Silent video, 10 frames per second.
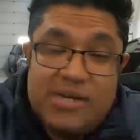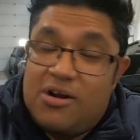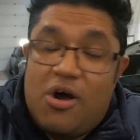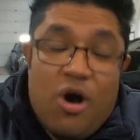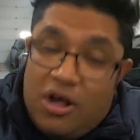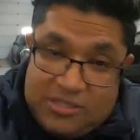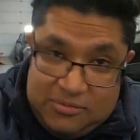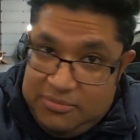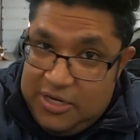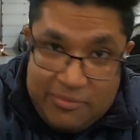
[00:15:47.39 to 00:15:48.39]
They're
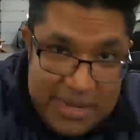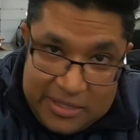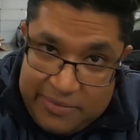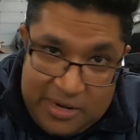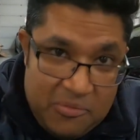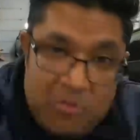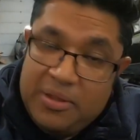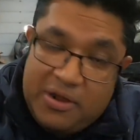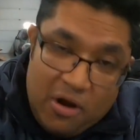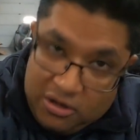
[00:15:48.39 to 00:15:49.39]
awesome. They don't make them anymore,
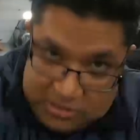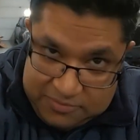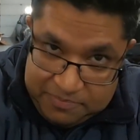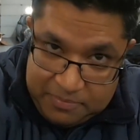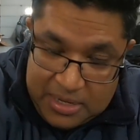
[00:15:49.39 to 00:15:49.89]
but they're awesome.